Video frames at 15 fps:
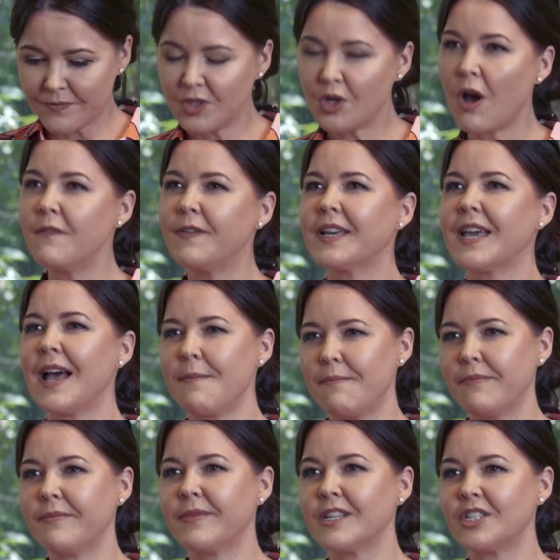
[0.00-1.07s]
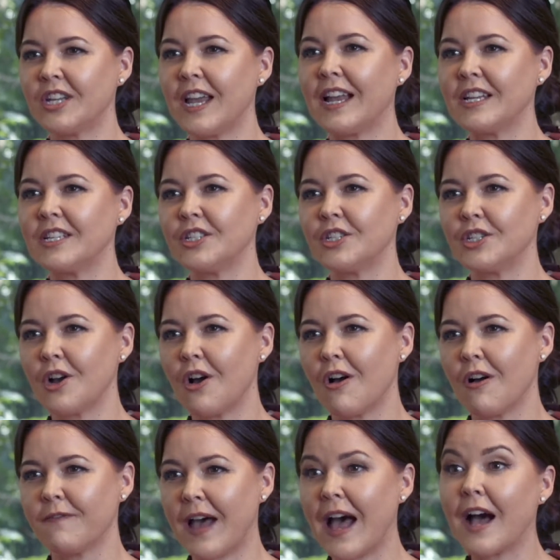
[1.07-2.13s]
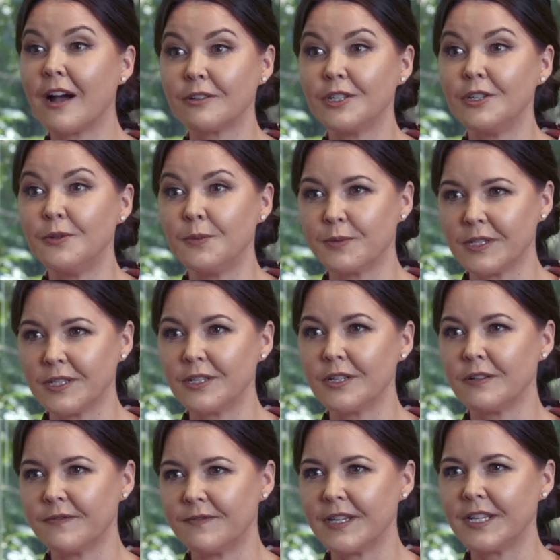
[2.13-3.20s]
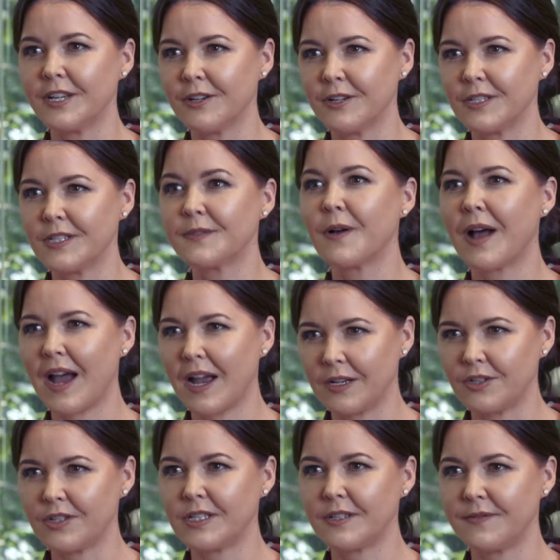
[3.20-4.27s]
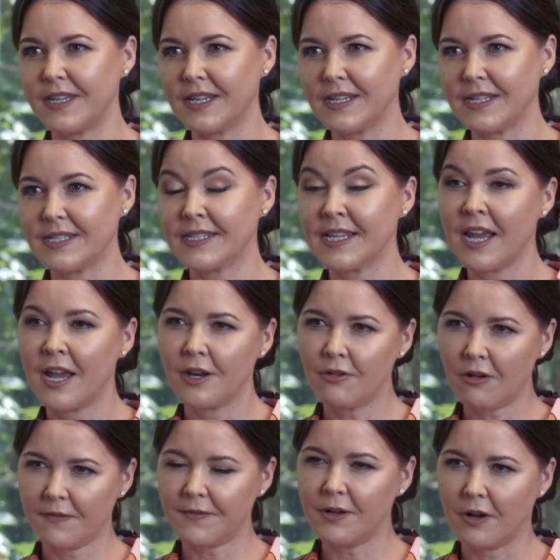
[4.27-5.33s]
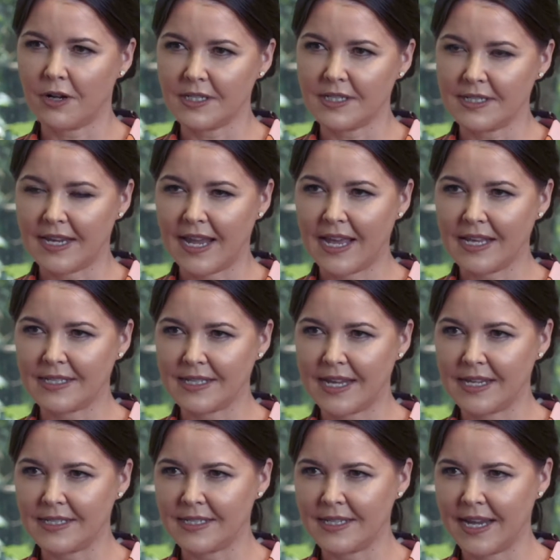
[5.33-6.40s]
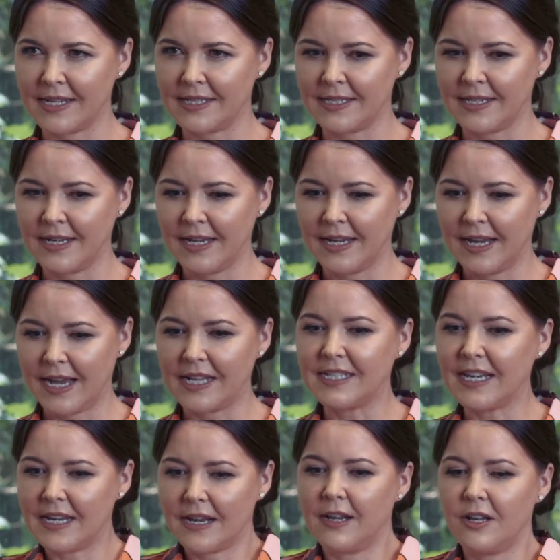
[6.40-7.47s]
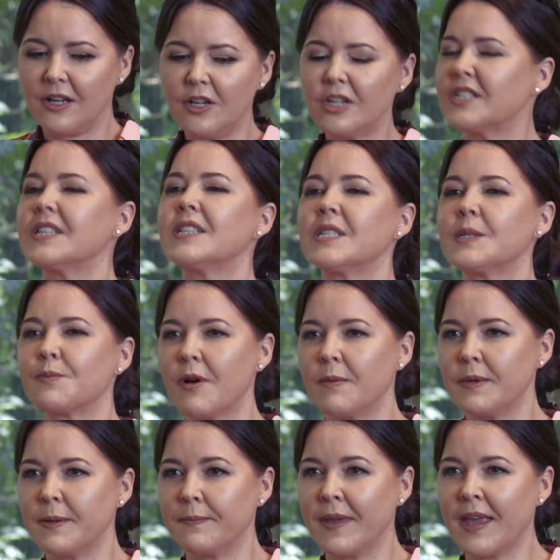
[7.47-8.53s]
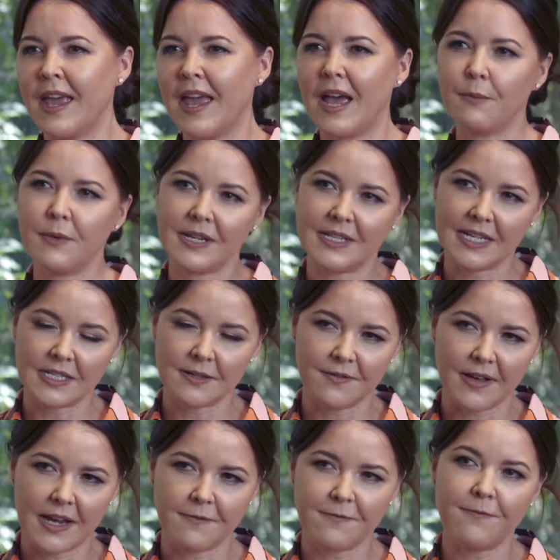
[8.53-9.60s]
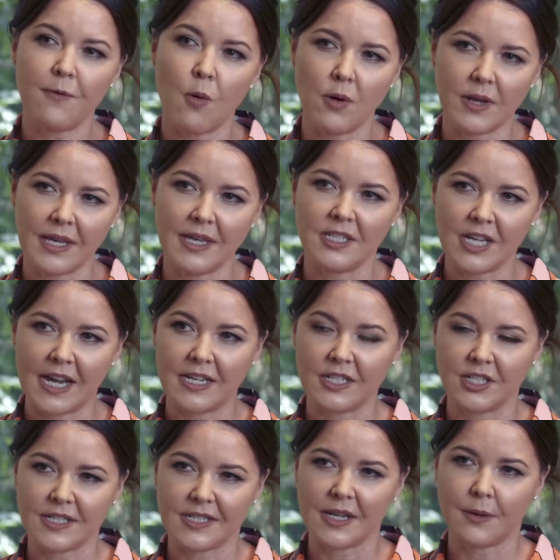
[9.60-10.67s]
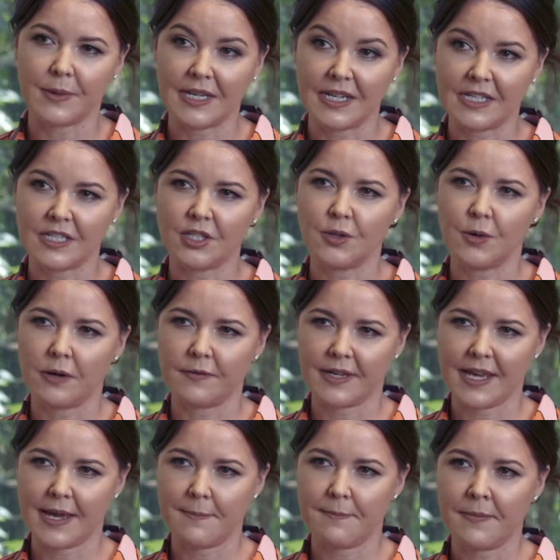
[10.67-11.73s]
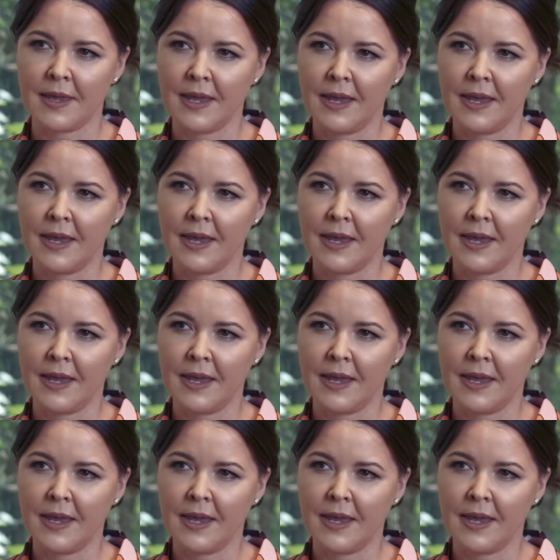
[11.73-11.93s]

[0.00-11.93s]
To overcome the challenge of how do you preserve videos for hundreds of years, NotForgotten had looked at this problem, and we identified 4 key challenges that we needed to overcome.